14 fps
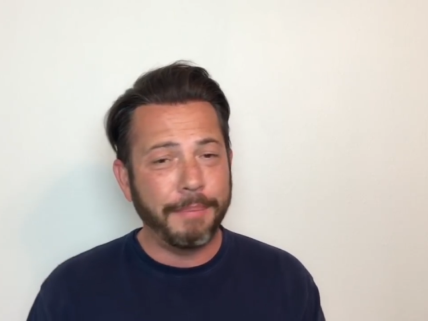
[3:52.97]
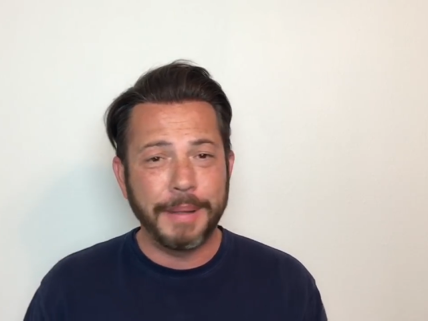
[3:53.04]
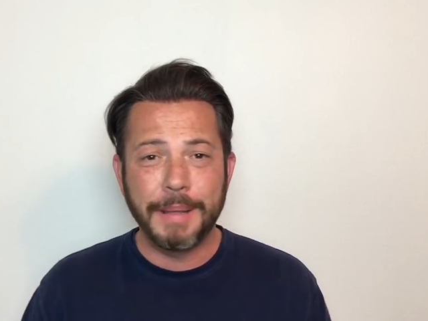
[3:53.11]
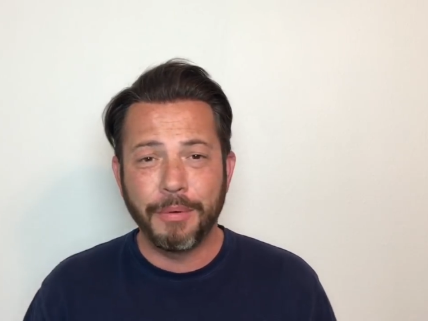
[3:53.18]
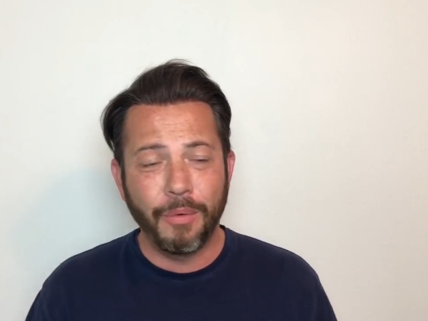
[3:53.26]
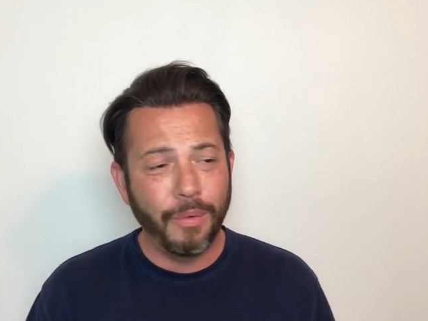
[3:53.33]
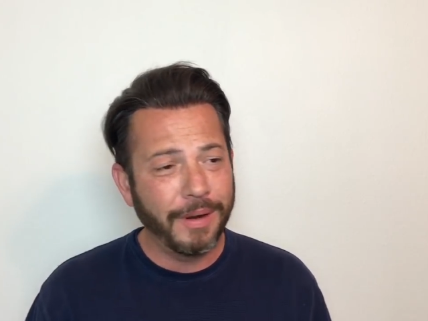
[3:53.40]

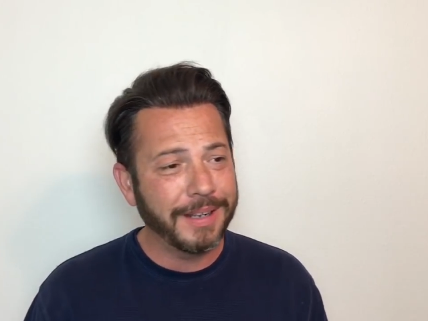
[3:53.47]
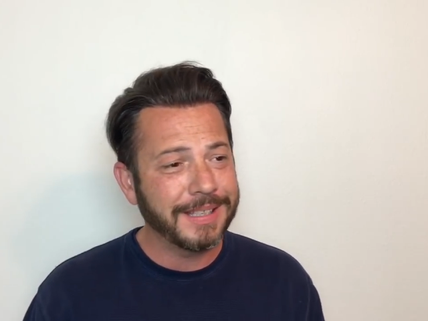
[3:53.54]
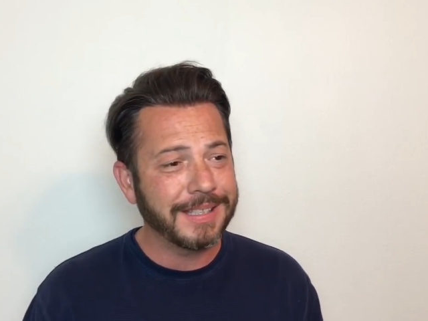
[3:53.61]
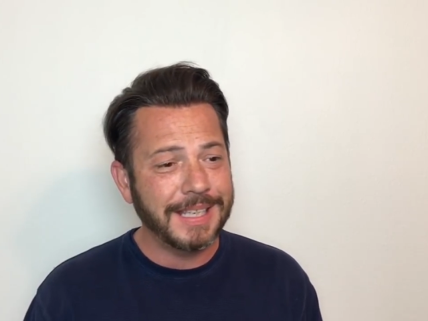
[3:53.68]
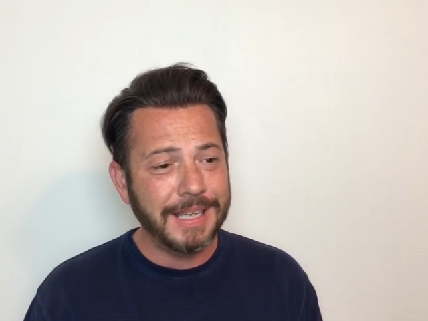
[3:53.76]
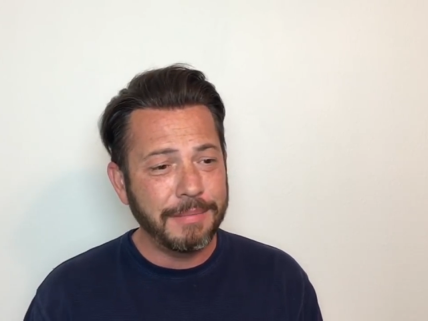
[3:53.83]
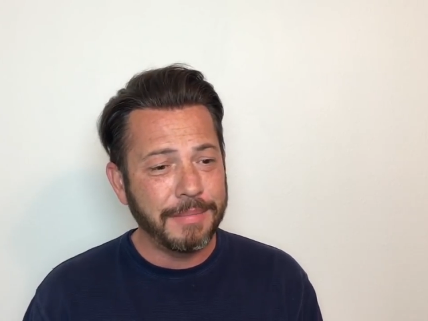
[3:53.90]
people want to
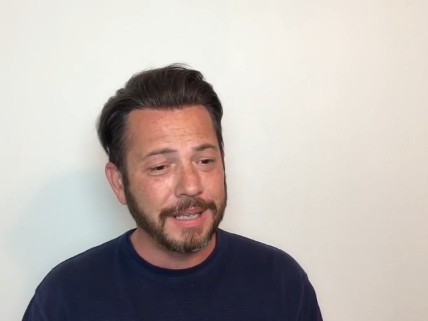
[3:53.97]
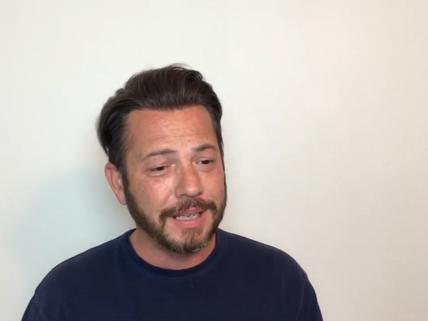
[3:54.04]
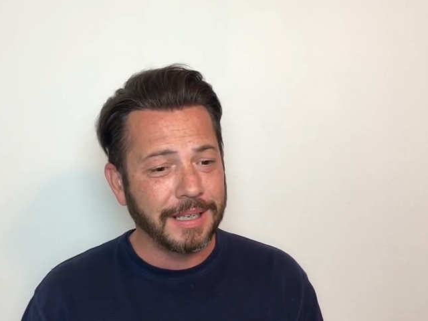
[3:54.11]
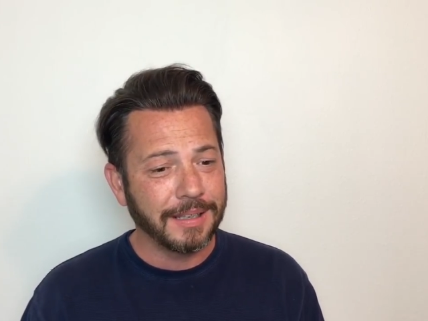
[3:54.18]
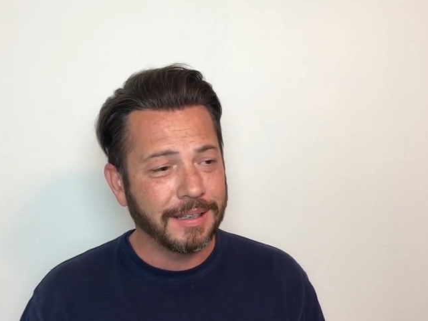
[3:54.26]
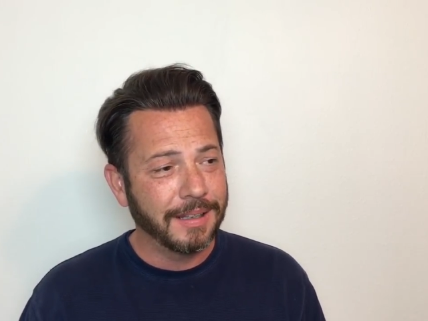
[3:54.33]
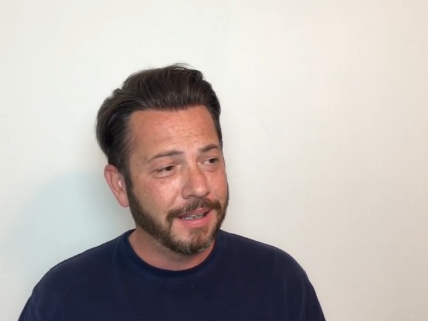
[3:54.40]
see
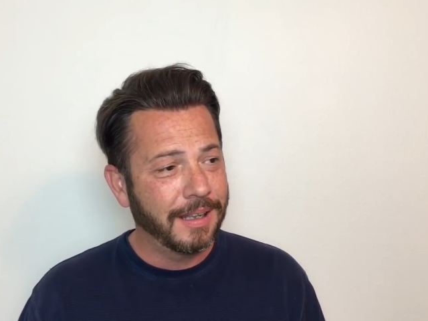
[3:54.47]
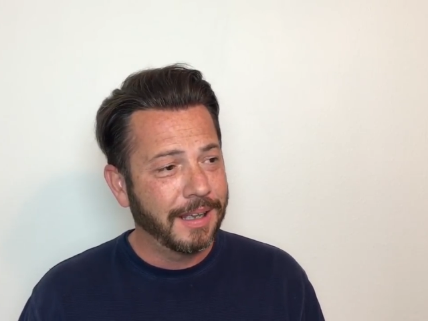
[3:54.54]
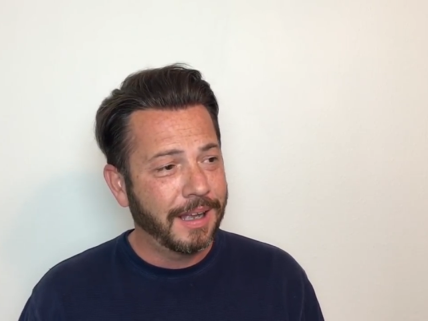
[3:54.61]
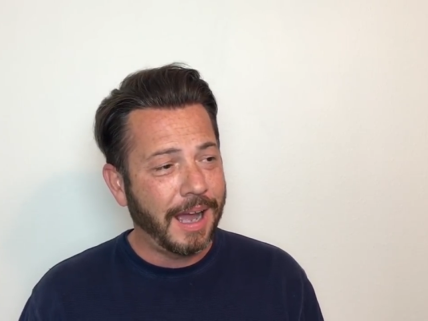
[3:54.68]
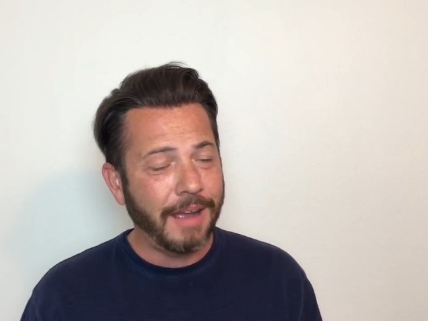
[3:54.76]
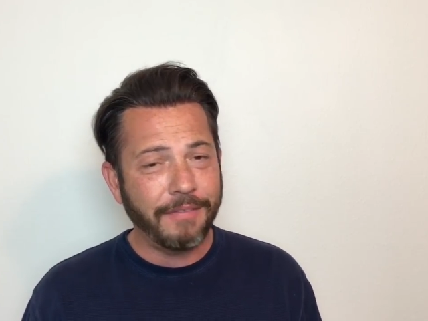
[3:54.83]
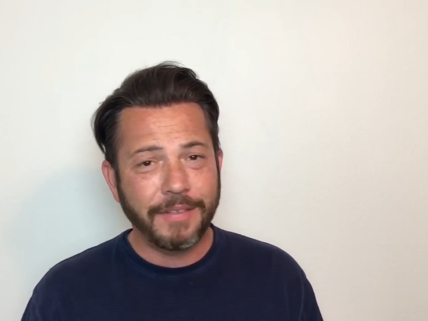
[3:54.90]
me?
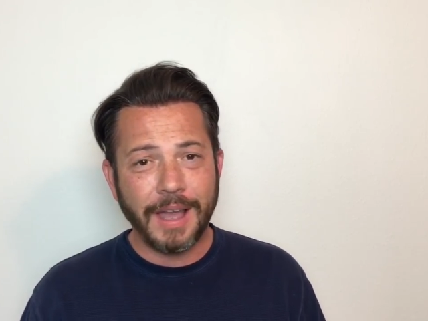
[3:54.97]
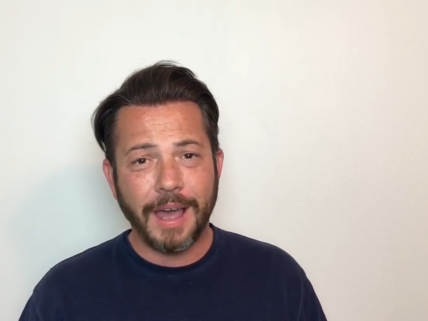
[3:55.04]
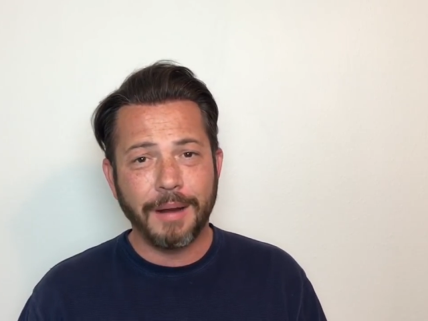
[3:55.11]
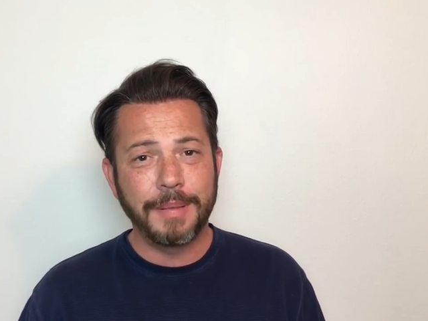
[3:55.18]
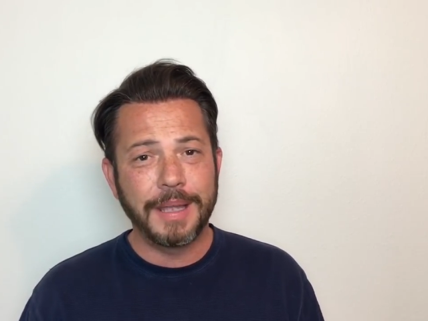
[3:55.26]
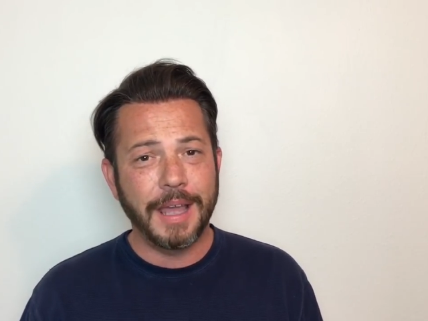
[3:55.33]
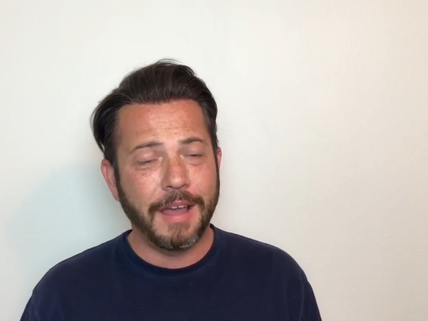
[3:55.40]
I've got
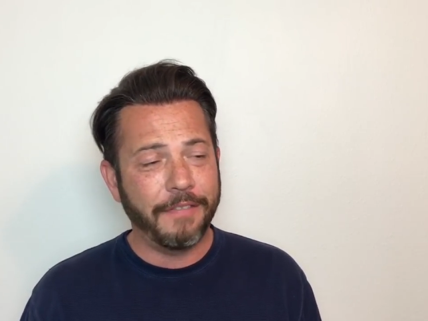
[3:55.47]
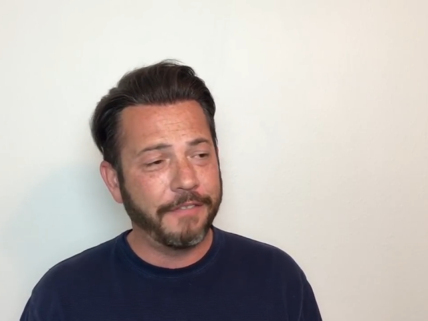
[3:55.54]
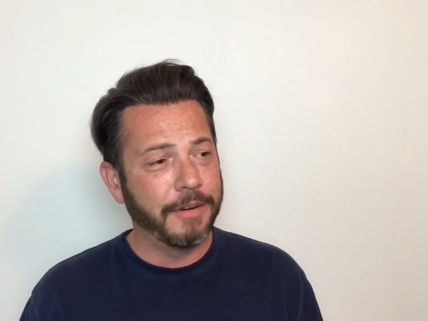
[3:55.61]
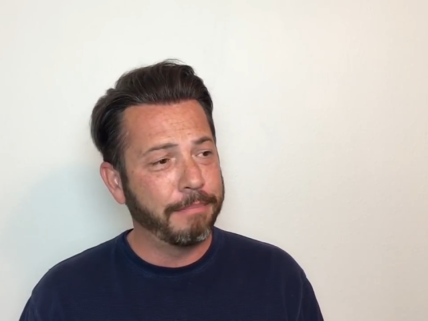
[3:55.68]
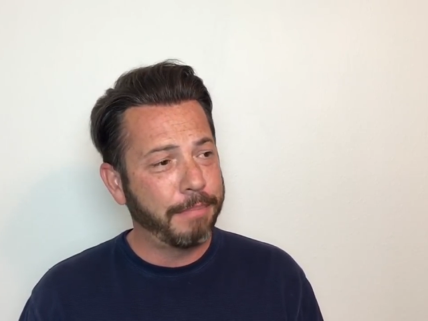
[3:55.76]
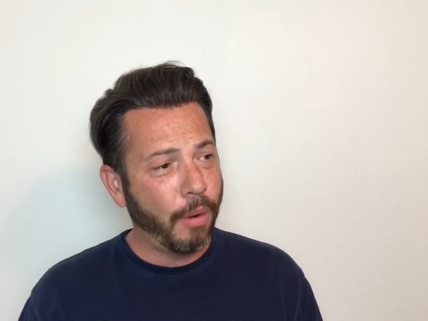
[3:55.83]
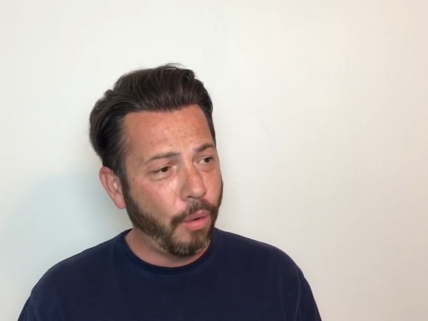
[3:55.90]
to be
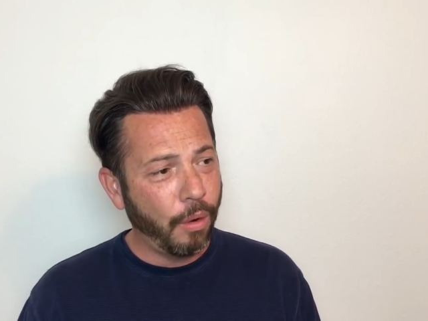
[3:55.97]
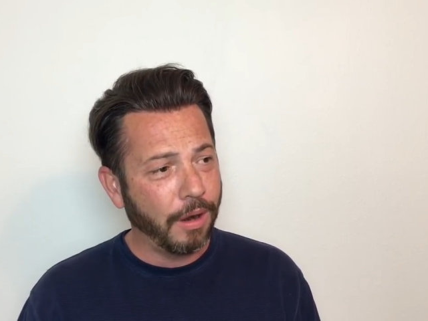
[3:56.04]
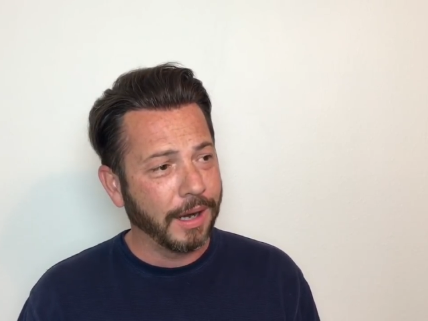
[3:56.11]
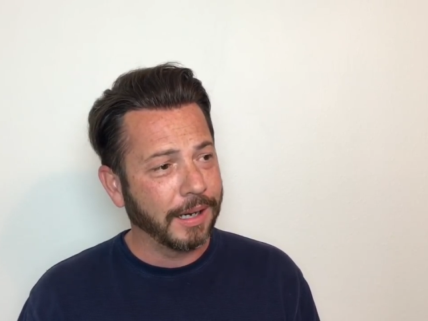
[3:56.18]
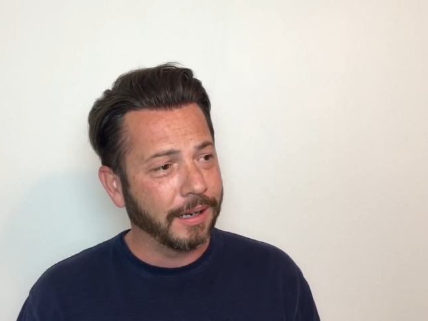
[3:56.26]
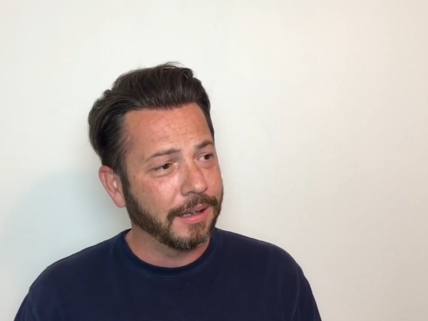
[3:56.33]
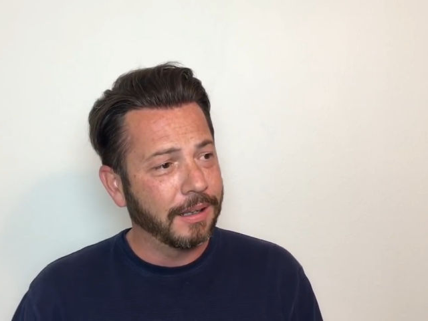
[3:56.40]
effing boring.